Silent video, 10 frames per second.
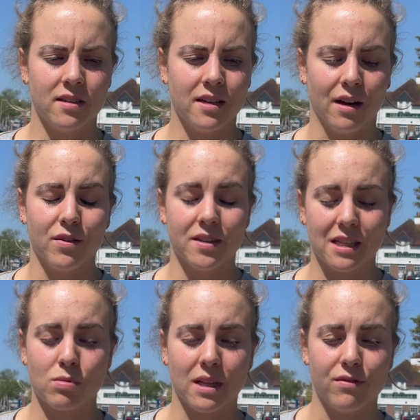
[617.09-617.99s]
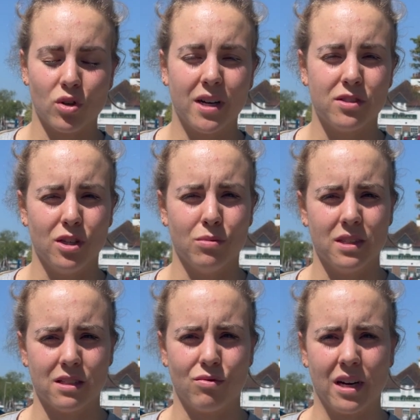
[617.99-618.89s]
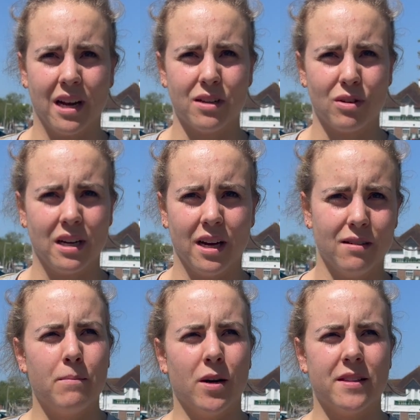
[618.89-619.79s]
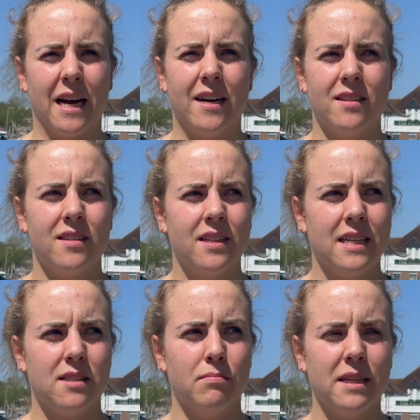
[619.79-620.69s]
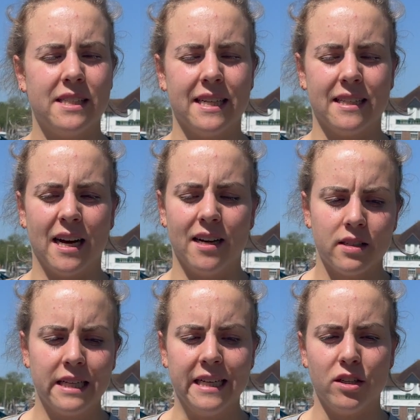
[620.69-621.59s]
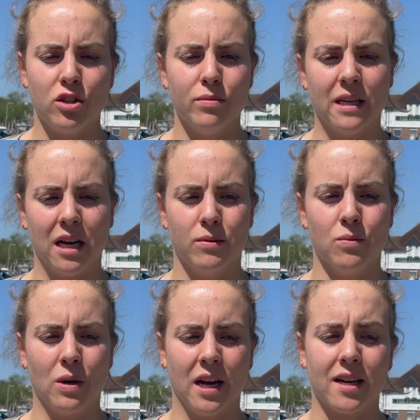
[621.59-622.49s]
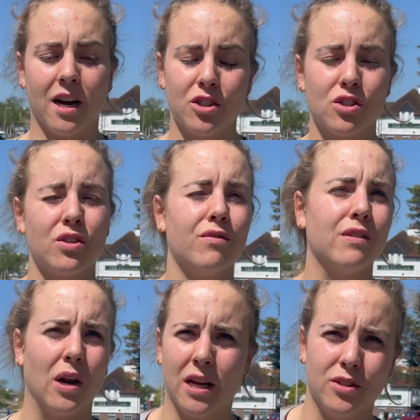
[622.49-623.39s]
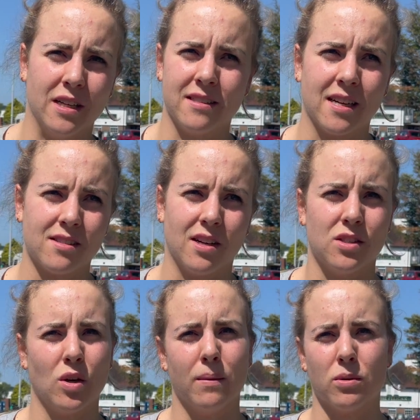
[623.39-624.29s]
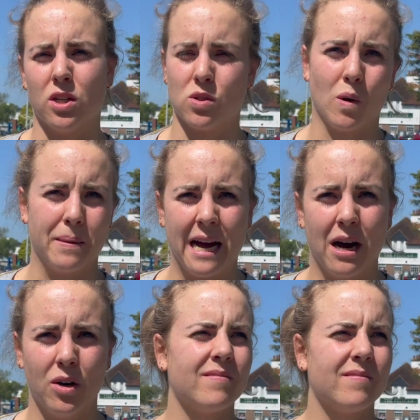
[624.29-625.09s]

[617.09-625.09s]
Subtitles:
And I feel like that's what they've tried to do with this red light, green light, but that it's missing that key human element where like, I just don't feel like doing this exercise, so I'm gonna swap it out.